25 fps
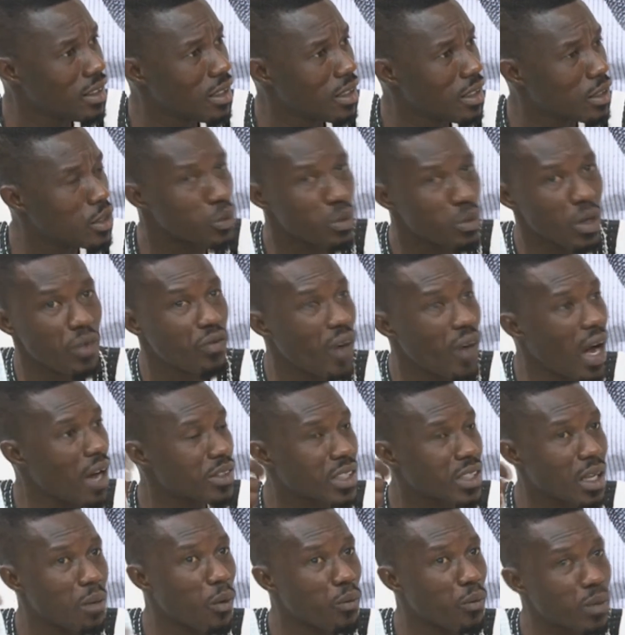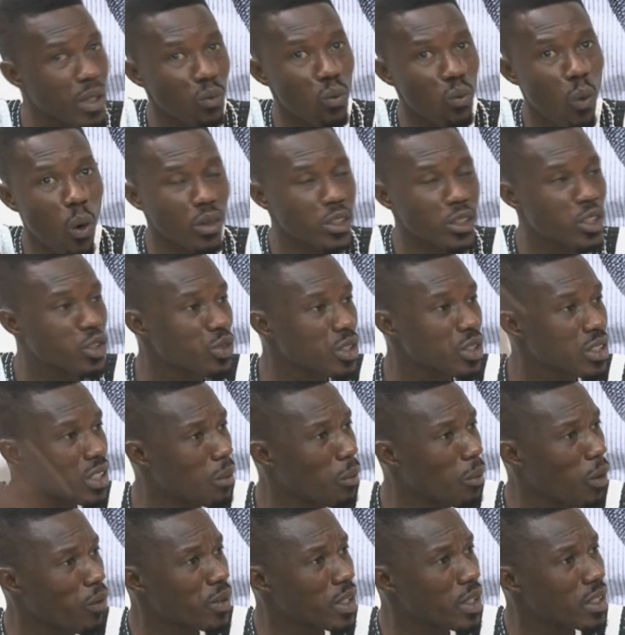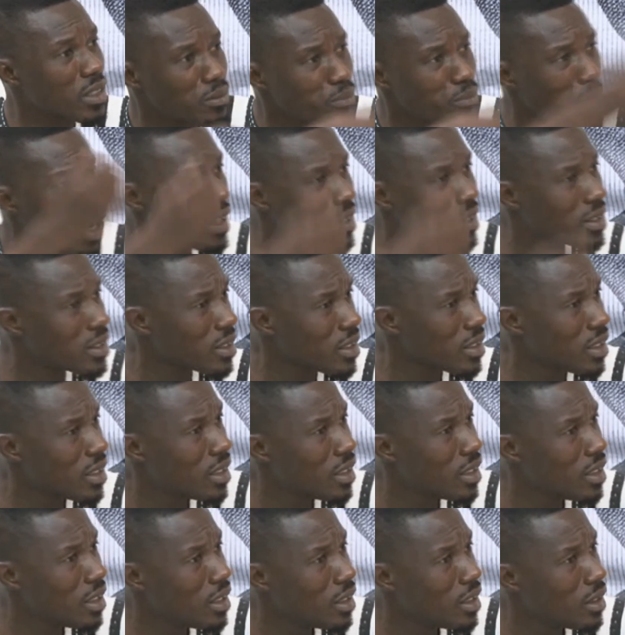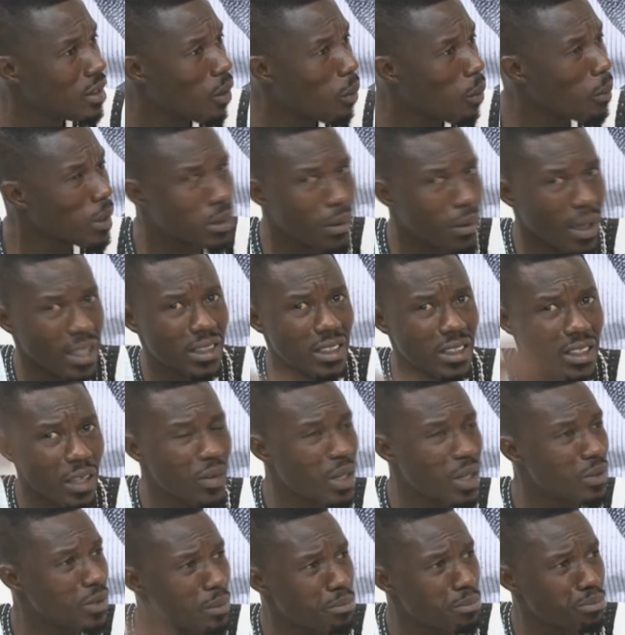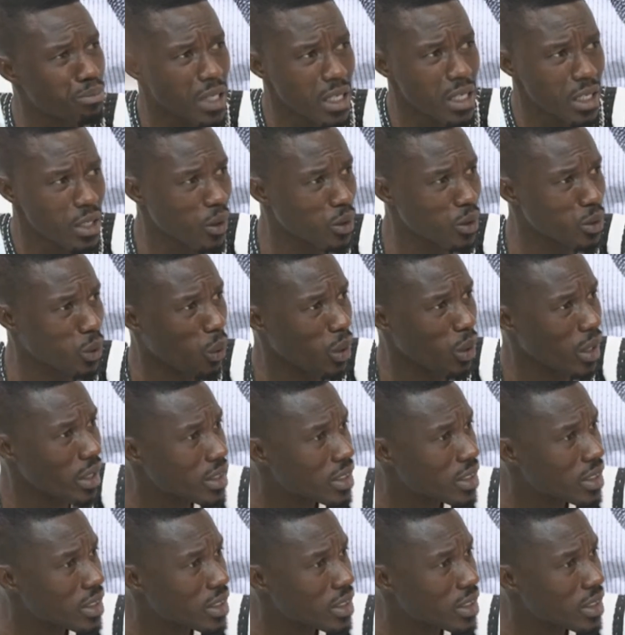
to revive some of the Wall Street, some of these banks? Almost about $700 billion.